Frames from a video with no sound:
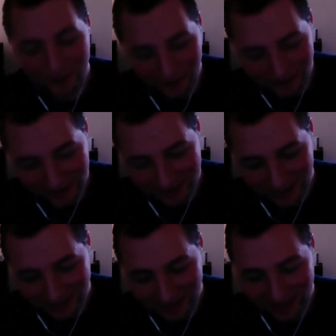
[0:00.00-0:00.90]

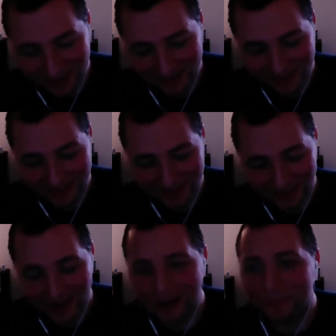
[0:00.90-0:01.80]
Architect. That's it.
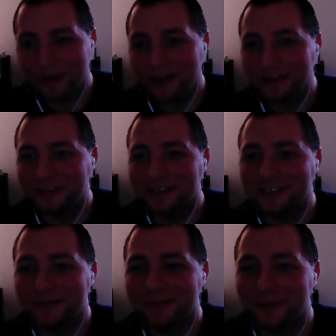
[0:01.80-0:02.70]
I
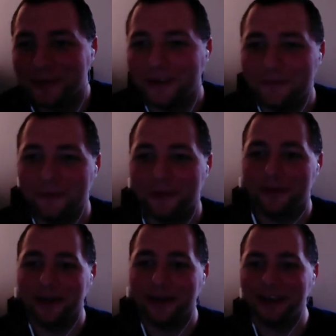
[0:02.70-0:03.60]
apologize, everyone, for
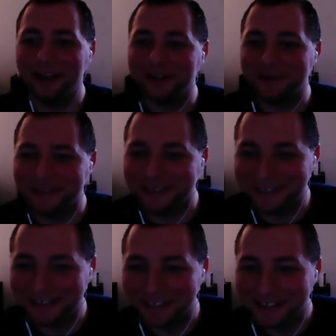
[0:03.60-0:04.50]
my
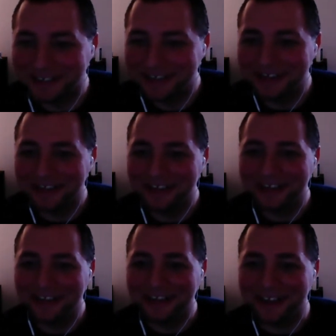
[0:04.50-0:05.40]
ignorance.
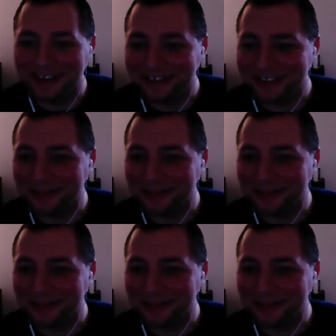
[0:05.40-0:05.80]
Yes, it's